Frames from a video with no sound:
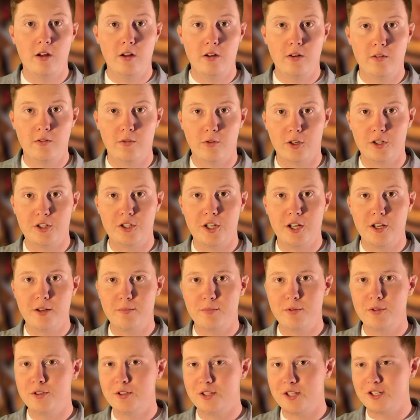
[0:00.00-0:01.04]
For
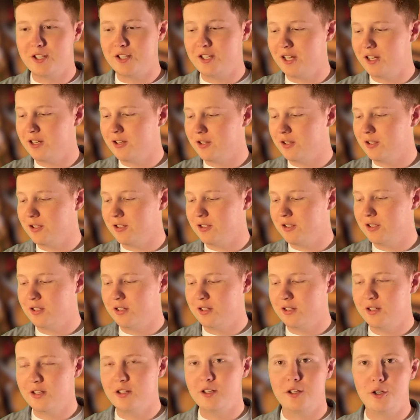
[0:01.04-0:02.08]
example, let's take this
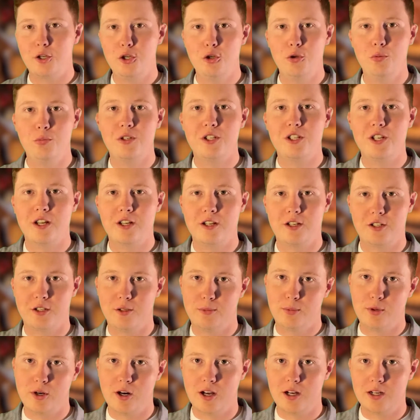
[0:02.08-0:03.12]
cube steak
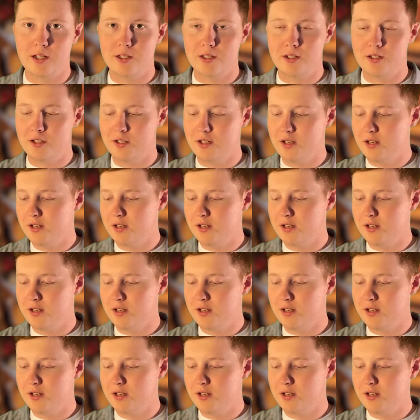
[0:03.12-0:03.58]
surprise.